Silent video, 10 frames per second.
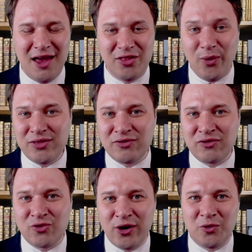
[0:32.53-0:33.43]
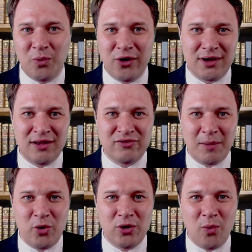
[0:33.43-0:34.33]
The way this is going to work is
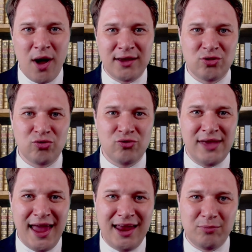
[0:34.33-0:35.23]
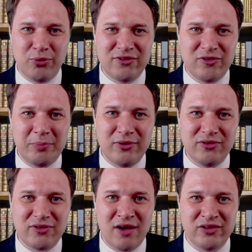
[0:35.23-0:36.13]
I'm going to walk you through the 8
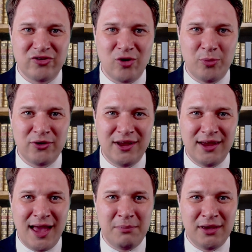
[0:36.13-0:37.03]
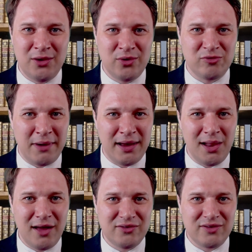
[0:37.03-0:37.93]
principles of interpreting ambiguous
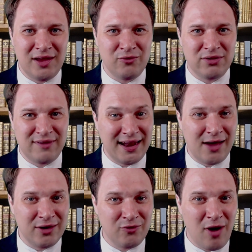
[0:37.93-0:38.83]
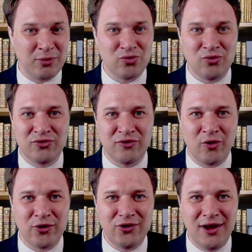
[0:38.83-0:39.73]
bylaws set out in Robert's Rules of
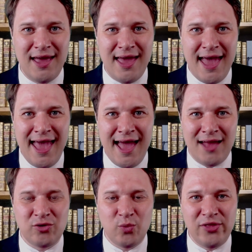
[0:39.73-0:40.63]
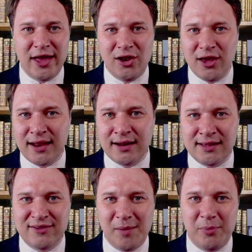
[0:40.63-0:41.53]
Order, and we'll then look at an
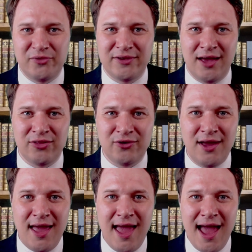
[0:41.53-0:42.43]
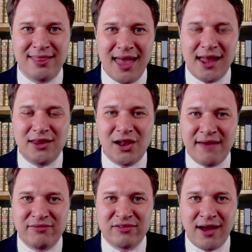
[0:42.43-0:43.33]
example together, and then you'll
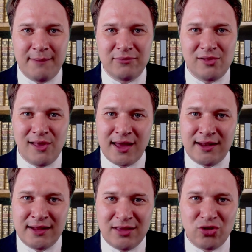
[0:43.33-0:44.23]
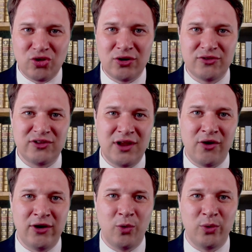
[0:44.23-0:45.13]
have the time to look at an additional
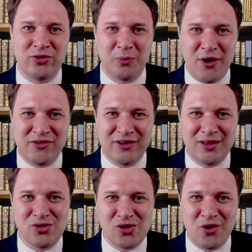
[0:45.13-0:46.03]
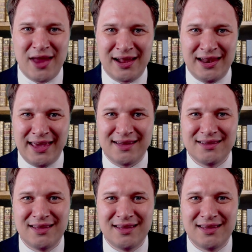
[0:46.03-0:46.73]
scenario with your President Joe Neglia.